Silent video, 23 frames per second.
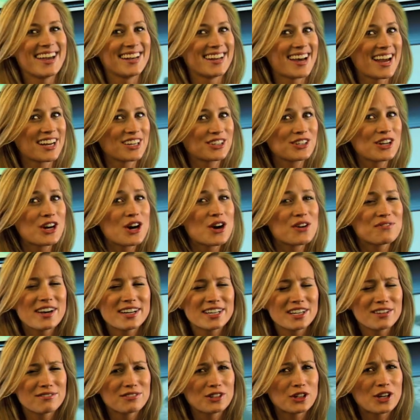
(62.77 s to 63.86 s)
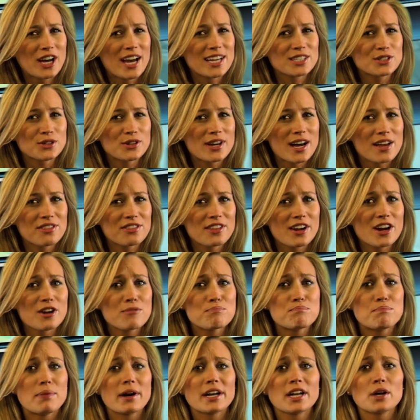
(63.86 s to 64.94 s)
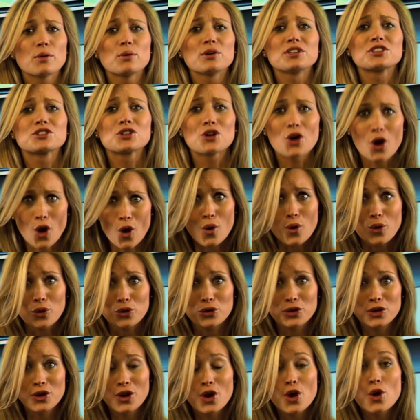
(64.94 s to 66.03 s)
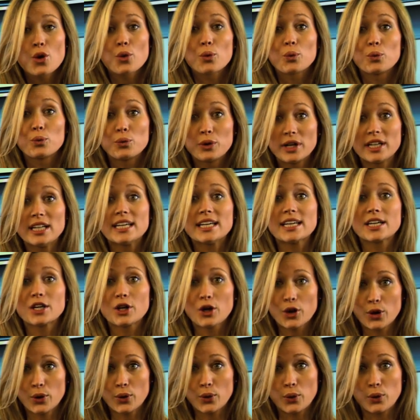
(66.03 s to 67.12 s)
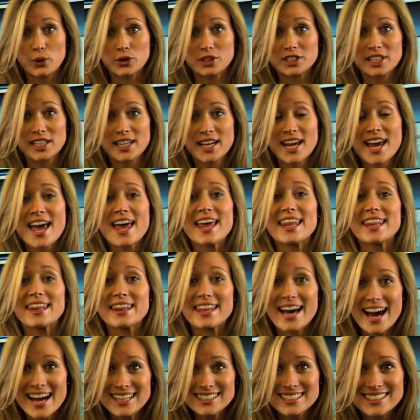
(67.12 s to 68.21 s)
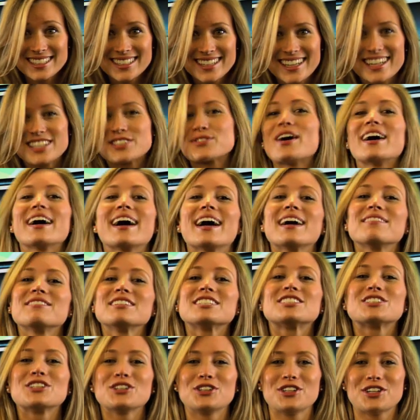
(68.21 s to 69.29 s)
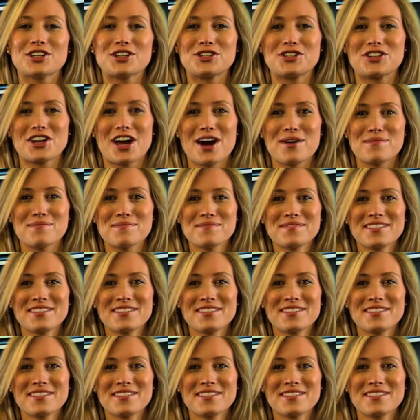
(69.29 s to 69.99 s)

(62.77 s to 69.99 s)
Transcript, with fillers: And I don't know if any of you guys are out there, but it was cold. Really cold. And that is why I have the studio job.